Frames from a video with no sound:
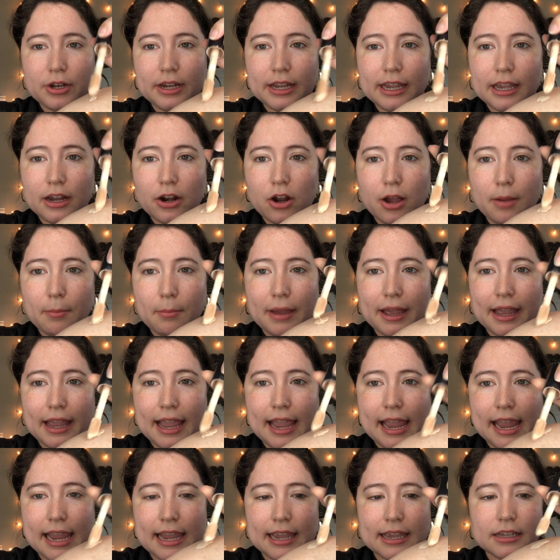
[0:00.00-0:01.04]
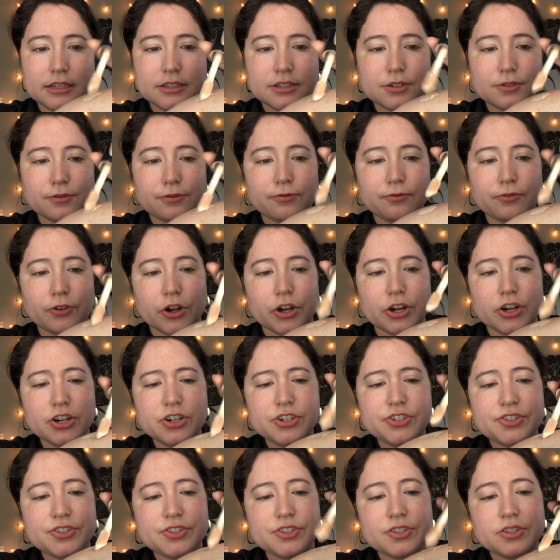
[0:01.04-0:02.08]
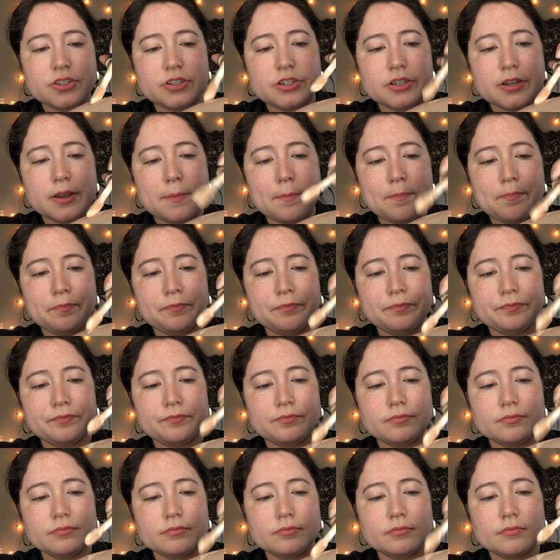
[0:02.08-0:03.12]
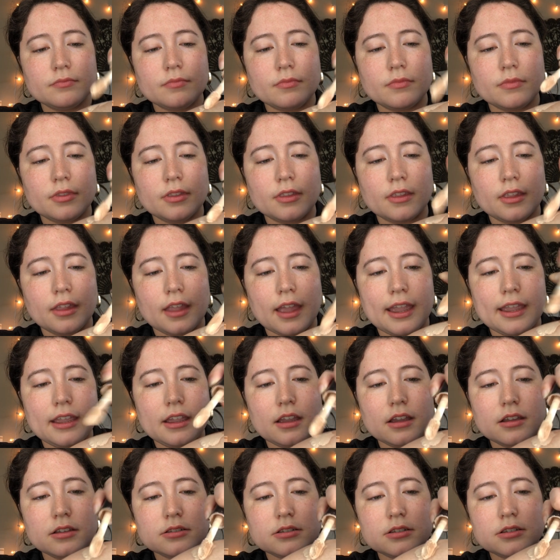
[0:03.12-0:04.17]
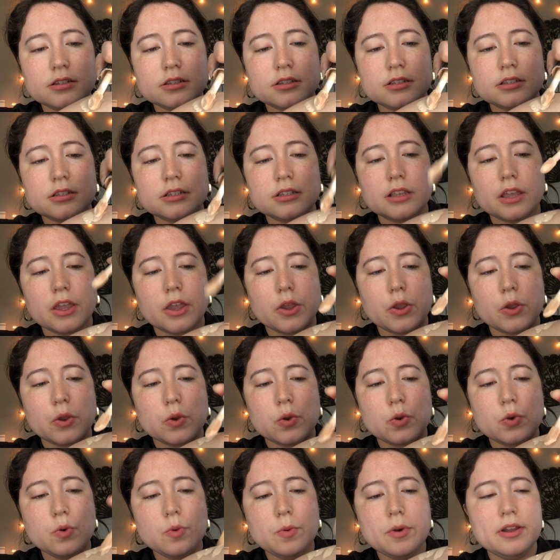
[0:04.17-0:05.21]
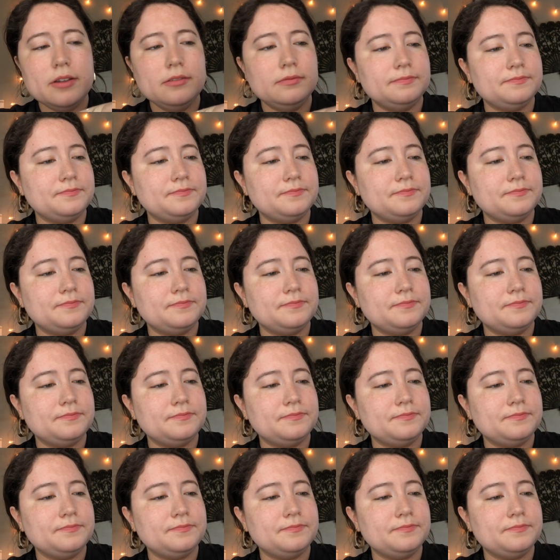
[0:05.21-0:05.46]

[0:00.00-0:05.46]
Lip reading: putting it on my hand first, like so,